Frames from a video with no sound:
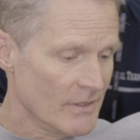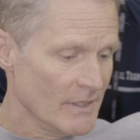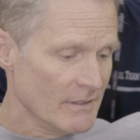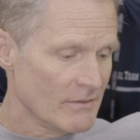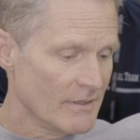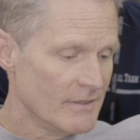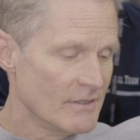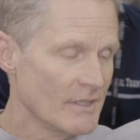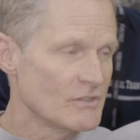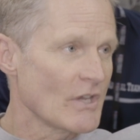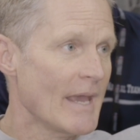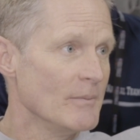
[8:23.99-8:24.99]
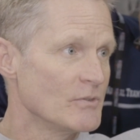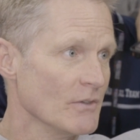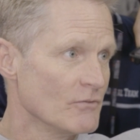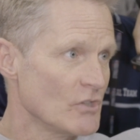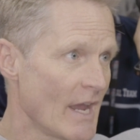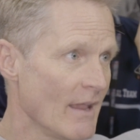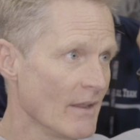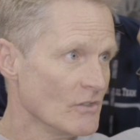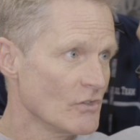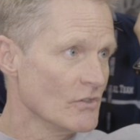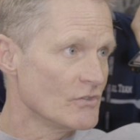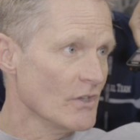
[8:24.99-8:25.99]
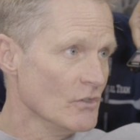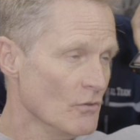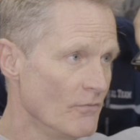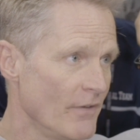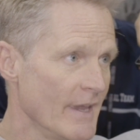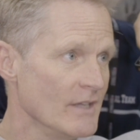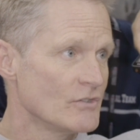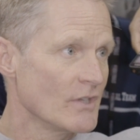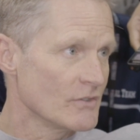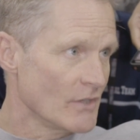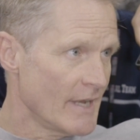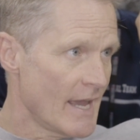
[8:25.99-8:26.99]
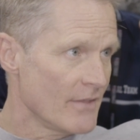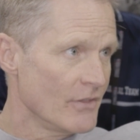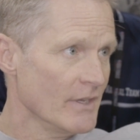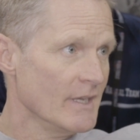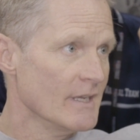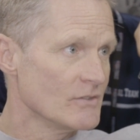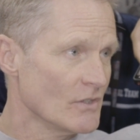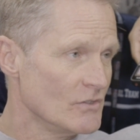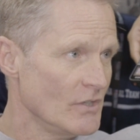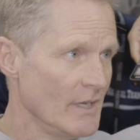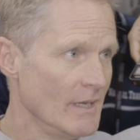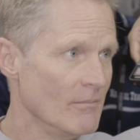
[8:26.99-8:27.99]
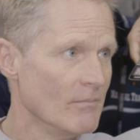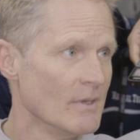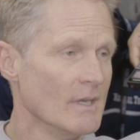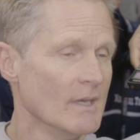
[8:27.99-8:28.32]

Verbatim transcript: the the types of challenges that you faced as an athlete, as a team,